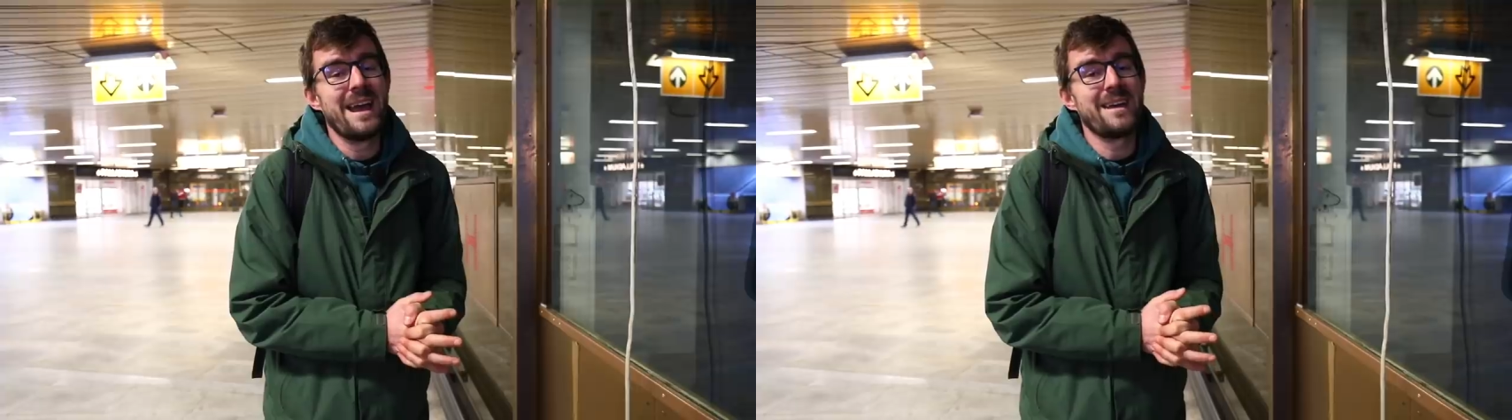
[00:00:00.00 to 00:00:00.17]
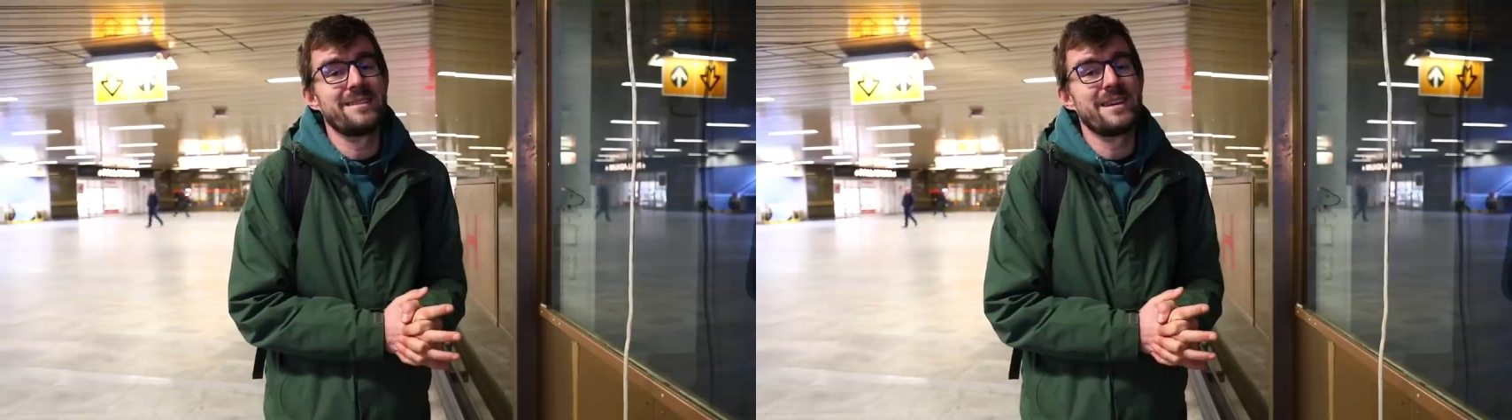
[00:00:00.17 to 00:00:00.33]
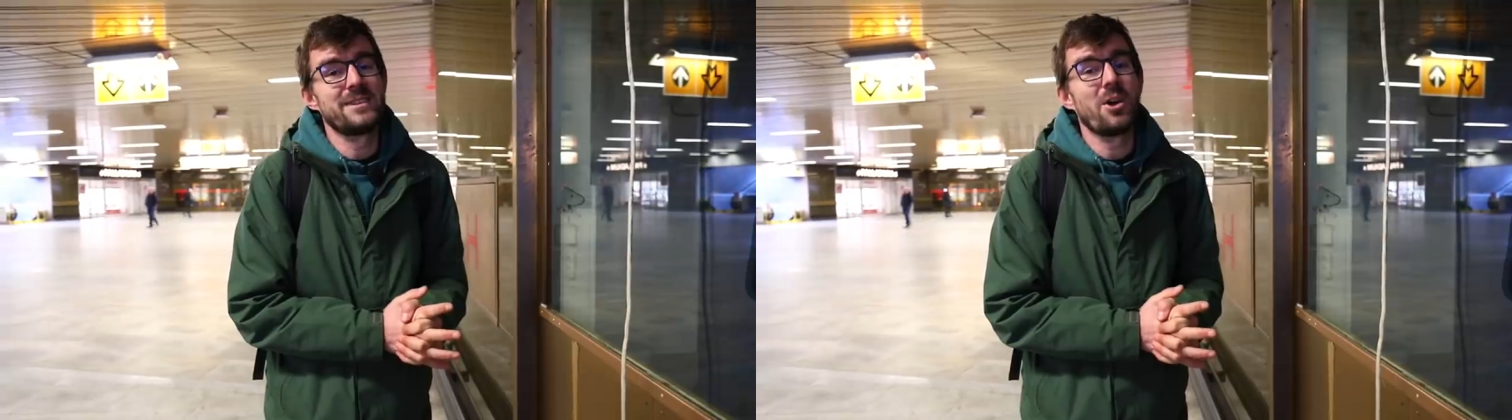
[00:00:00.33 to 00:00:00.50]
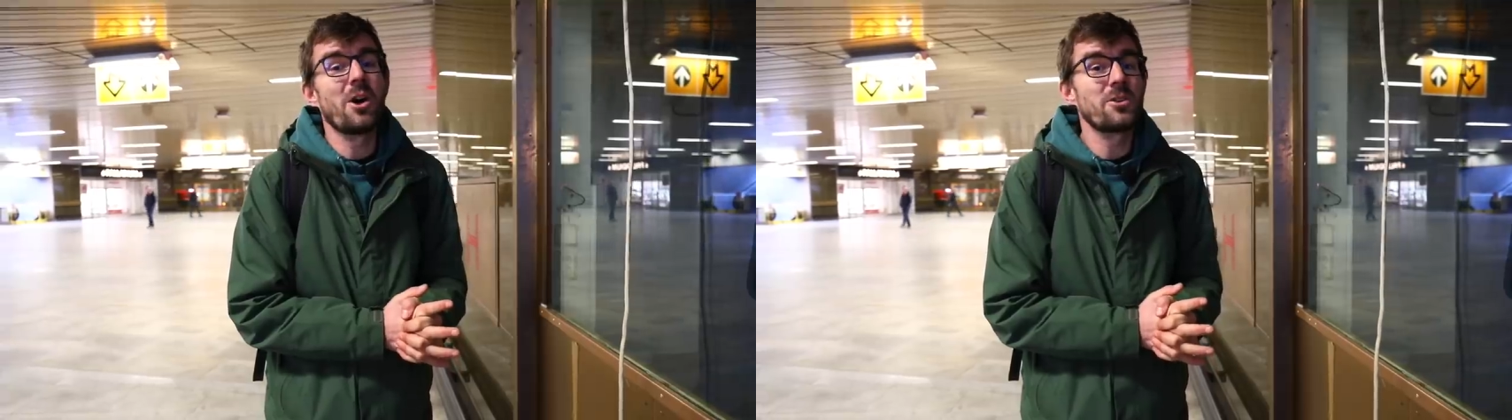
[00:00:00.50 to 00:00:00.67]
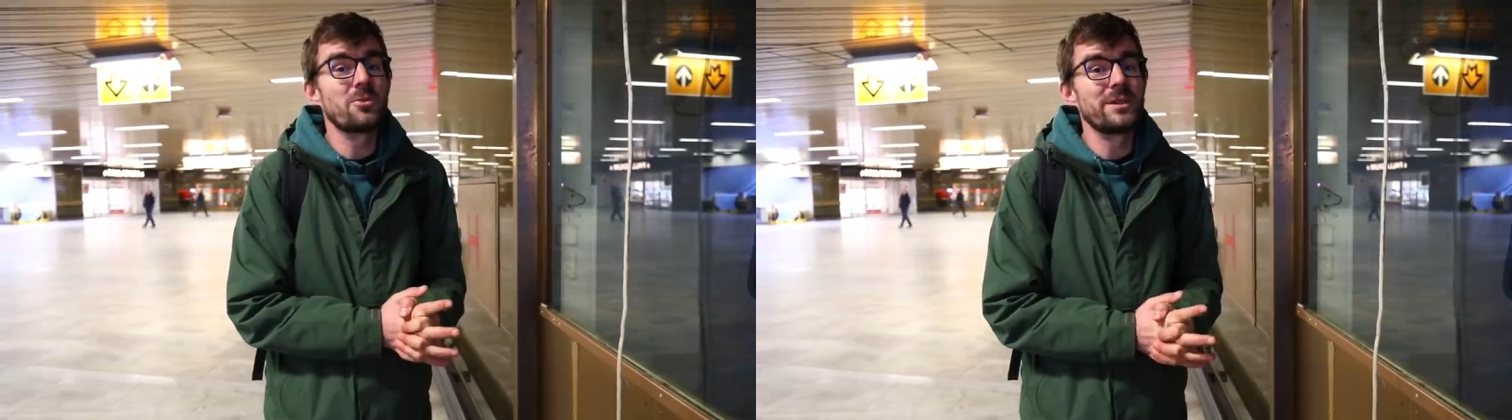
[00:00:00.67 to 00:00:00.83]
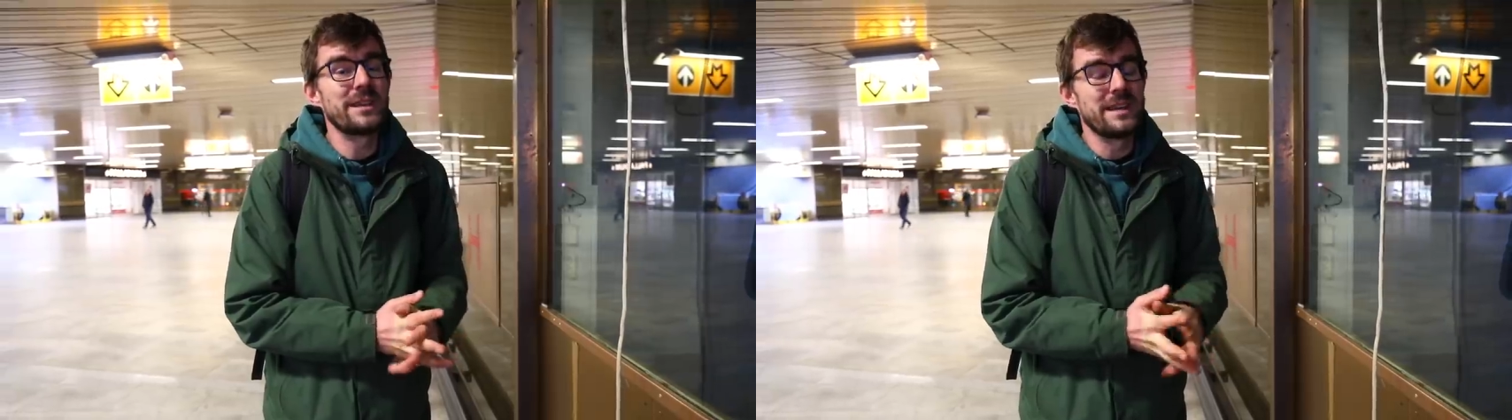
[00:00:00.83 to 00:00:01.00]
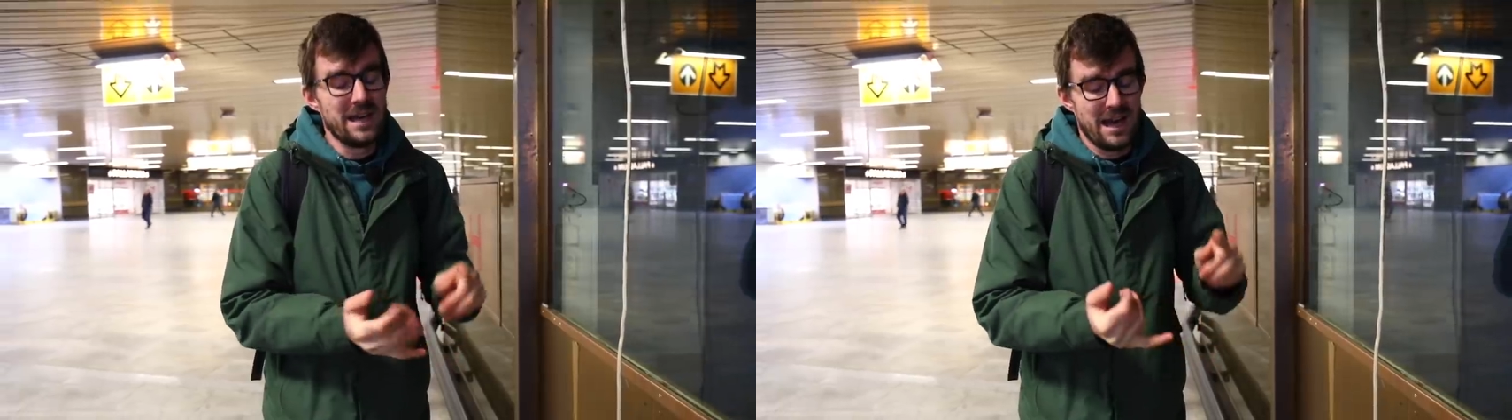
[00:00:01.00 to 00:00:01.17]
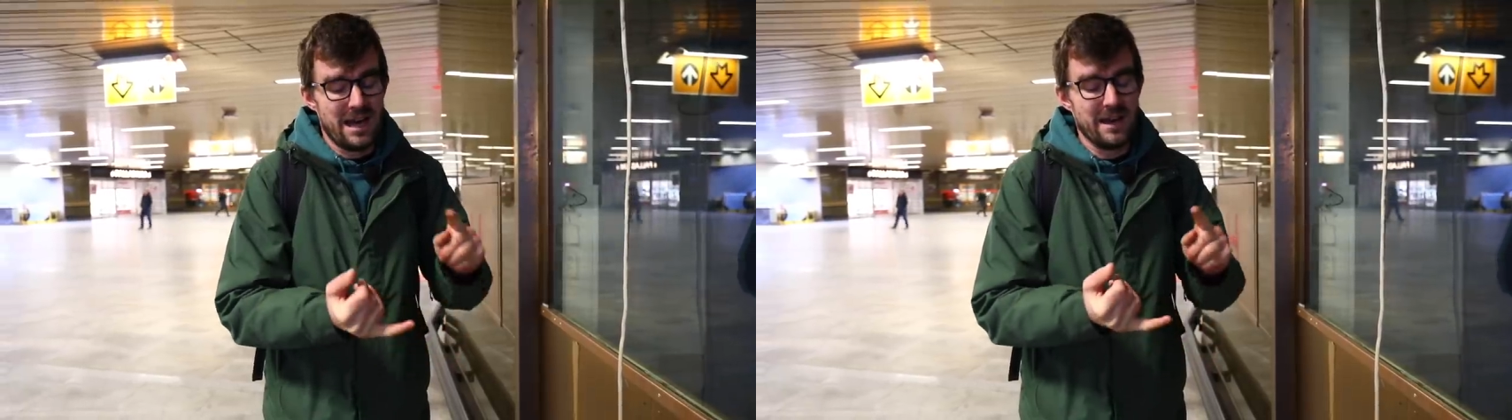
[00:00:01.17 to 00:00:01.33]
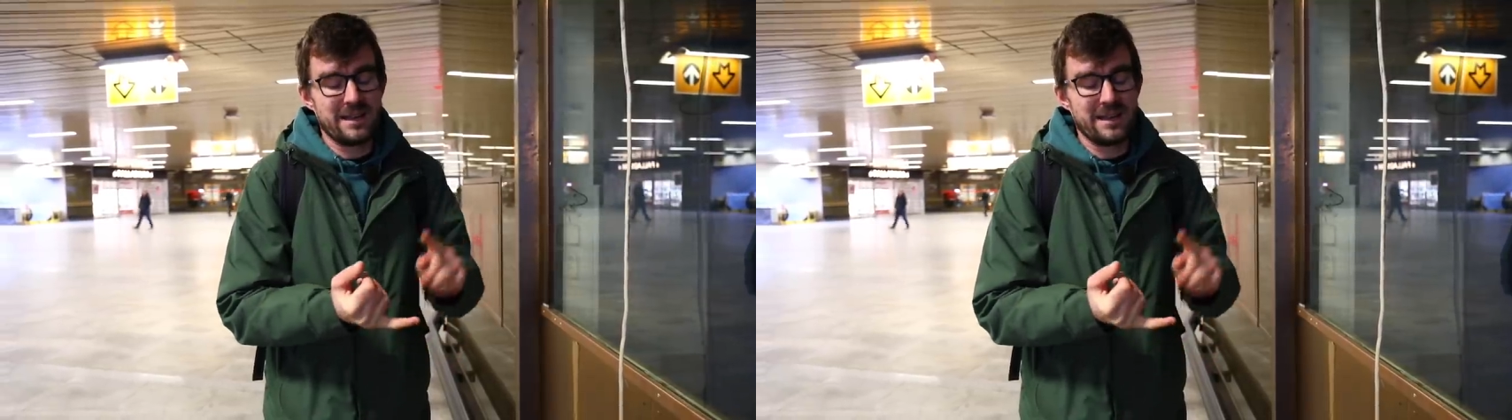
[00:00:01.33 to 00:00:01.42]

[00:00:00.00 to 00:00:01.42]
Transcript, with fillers: and they not only uh,